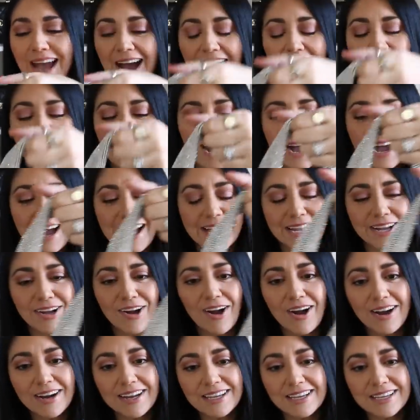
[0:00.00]
Uh, I
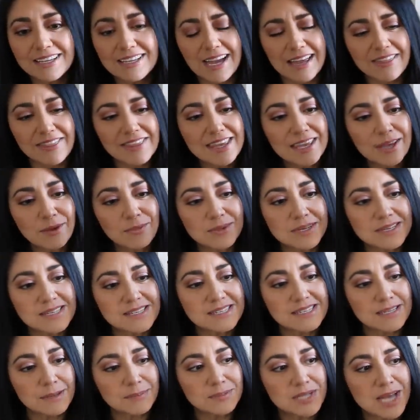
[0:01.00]
got it, I think it was
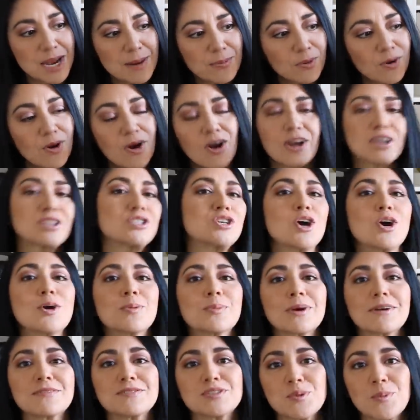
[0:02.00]
September,
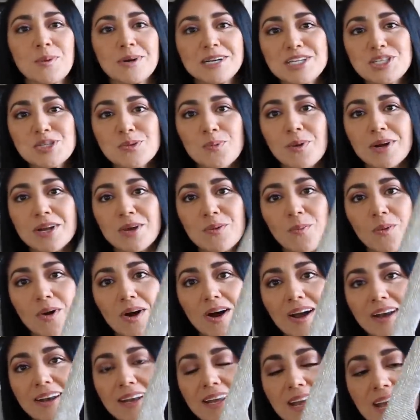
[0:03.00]
October of
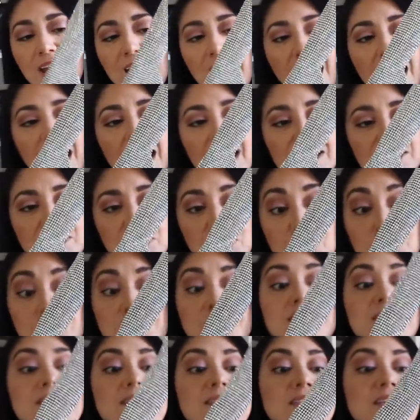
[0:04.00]
2021. I
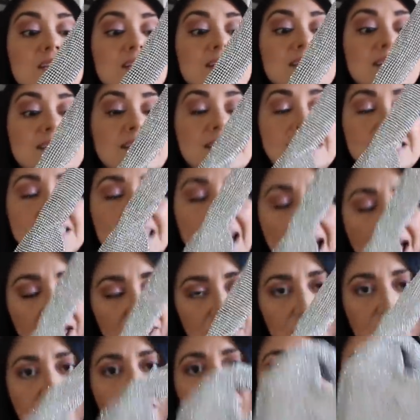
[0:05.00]
used it to
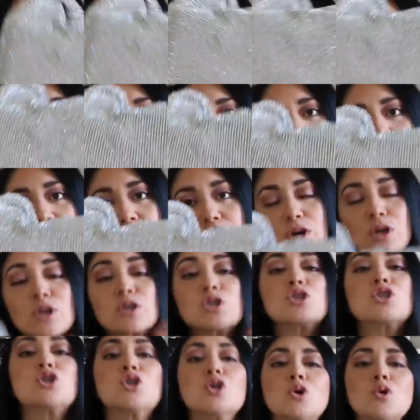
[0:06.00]
death this year,
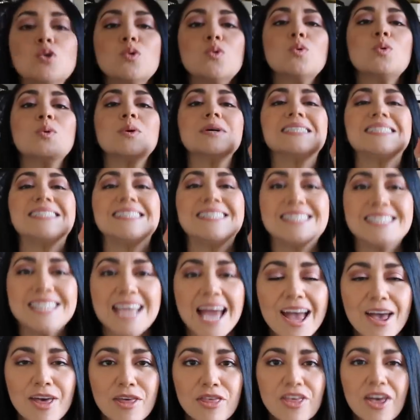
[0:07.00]
to
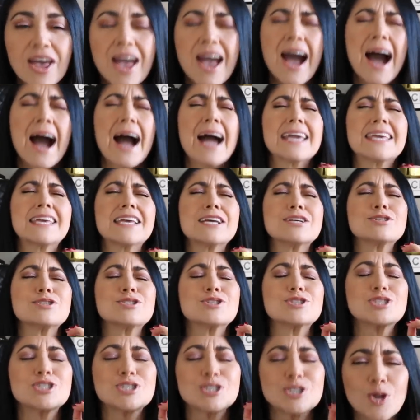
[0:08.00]
death. I get
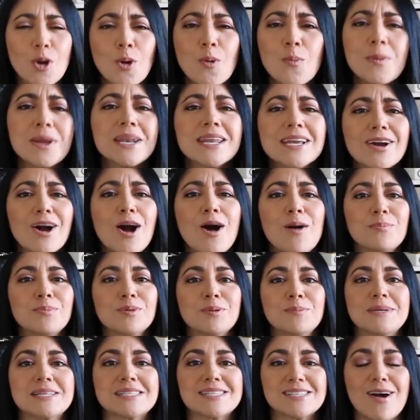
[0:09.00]
so many
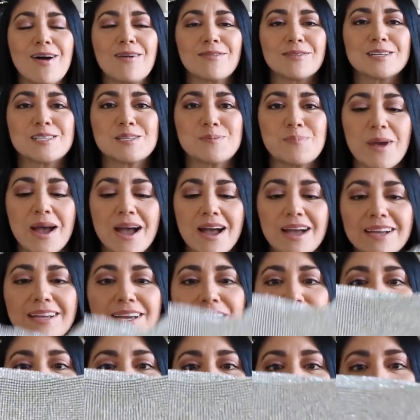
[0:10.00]
compliments on this bag
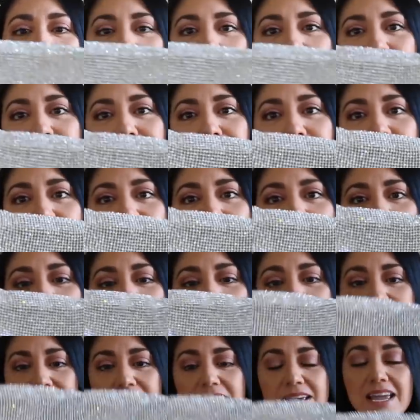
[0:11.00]
whenever I
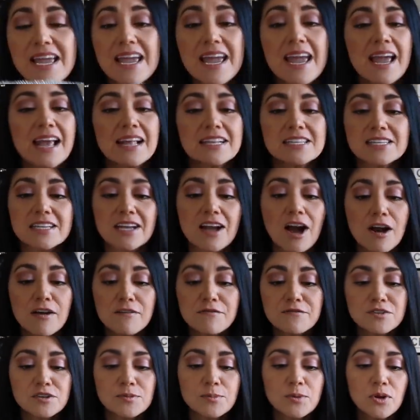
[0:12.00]
use it. It's
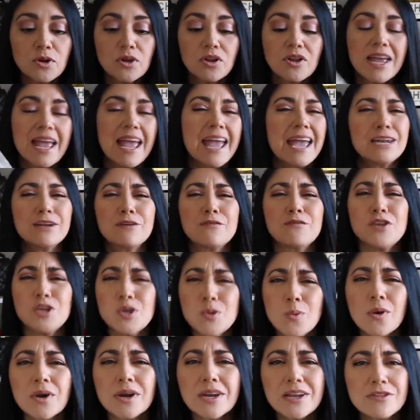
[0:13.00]
comfortable. And if
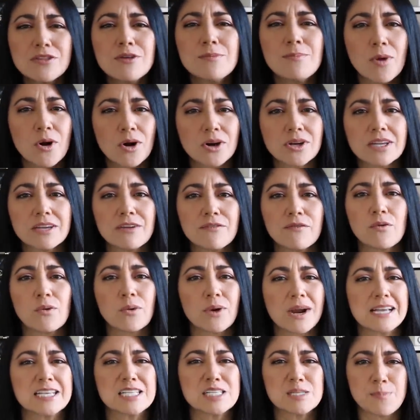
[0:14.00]
you are in the market
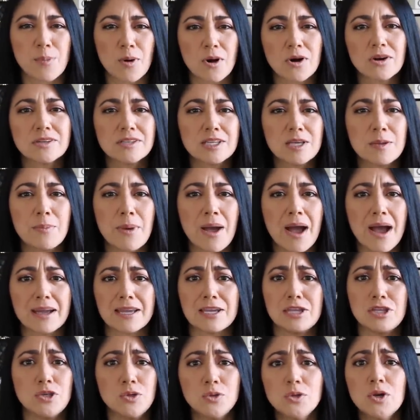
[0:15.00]
for a sparkly bag
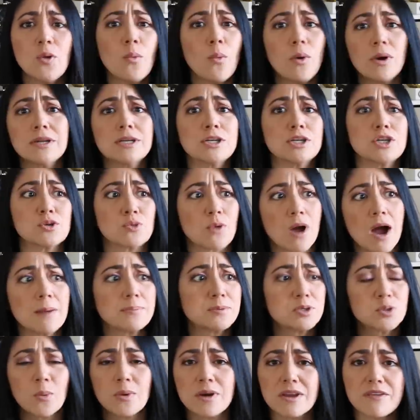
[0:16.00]
and you don't want to
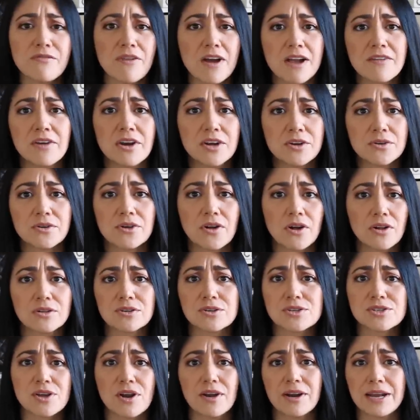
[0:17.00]
drop
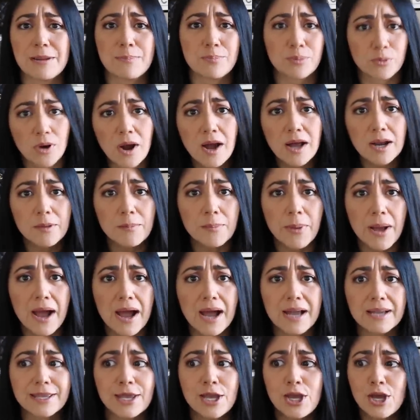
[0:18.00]
$2,500 on a Prada
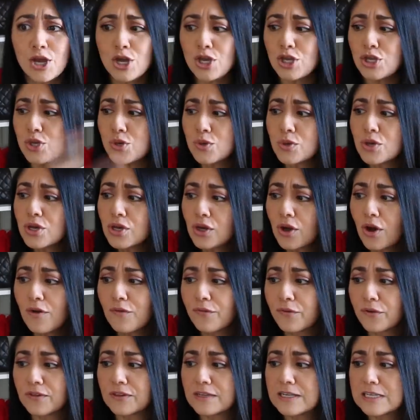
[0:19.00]
bag, you can go
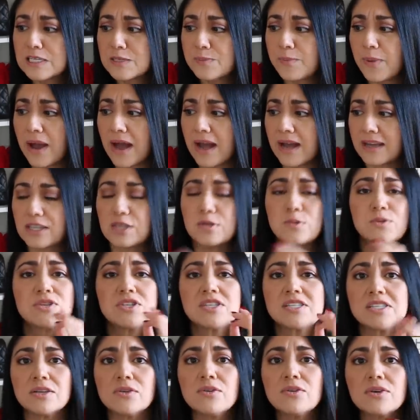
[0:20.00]
for this bag. You
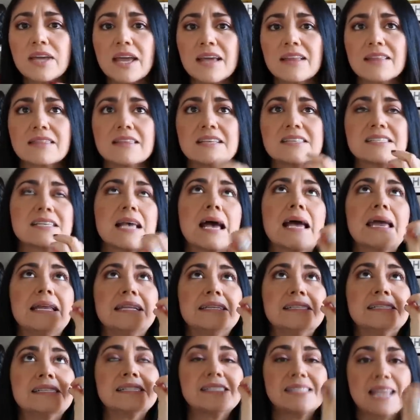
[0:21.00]
still get this
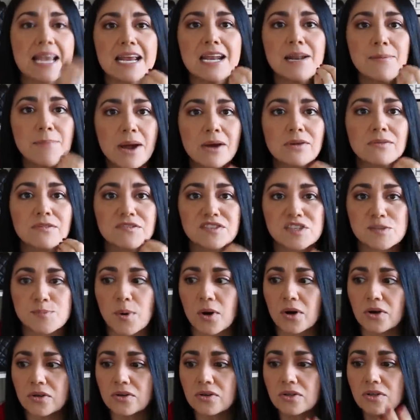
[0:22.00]
insane amount of
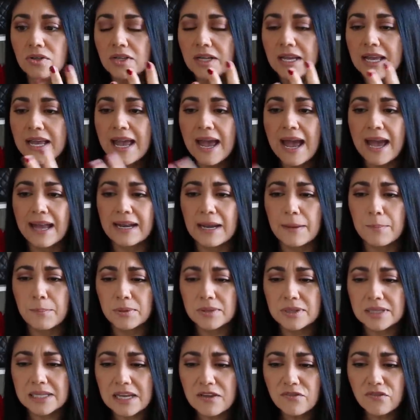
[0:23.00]
sparkle. And I
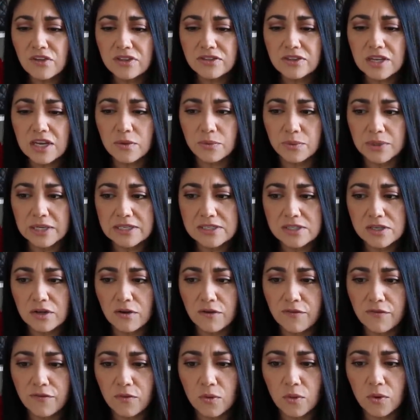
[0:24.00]
believe that they
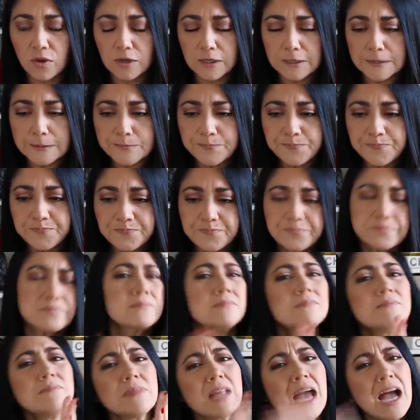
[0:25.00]
retail for
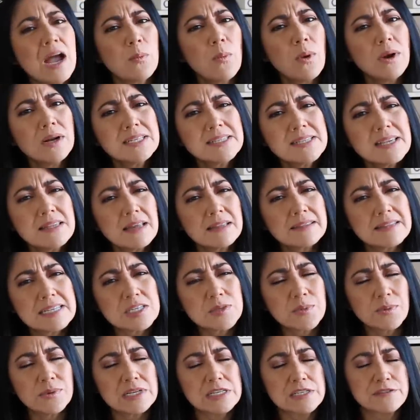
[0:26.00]
I want to say that
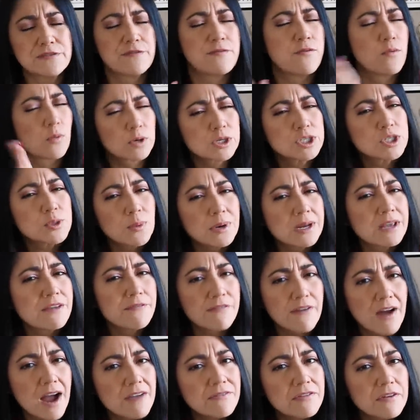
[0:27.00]
this one is
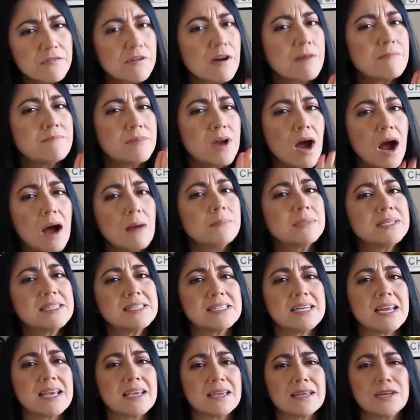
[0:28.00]
425 dollars if I'm not
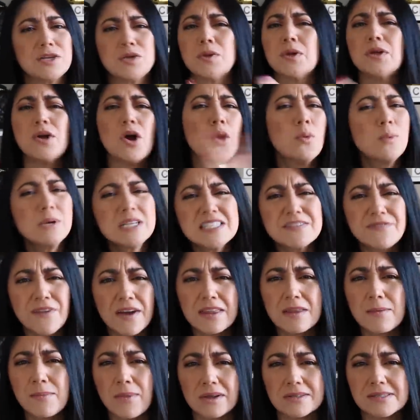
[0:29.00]
mistaken. You can always
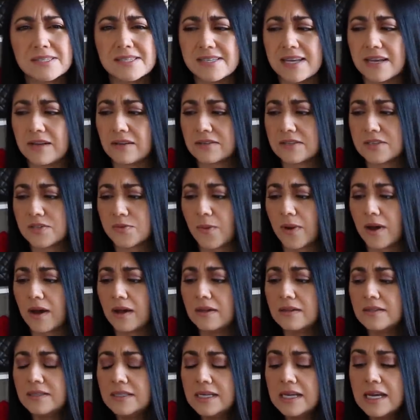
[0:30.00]
find them on sale as
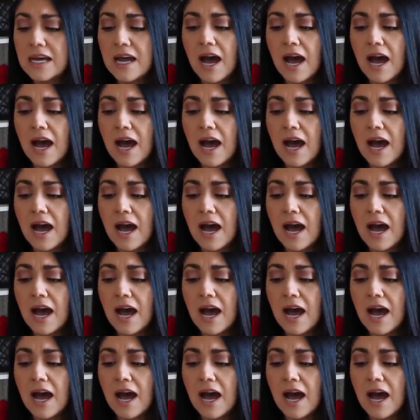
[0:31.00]
well.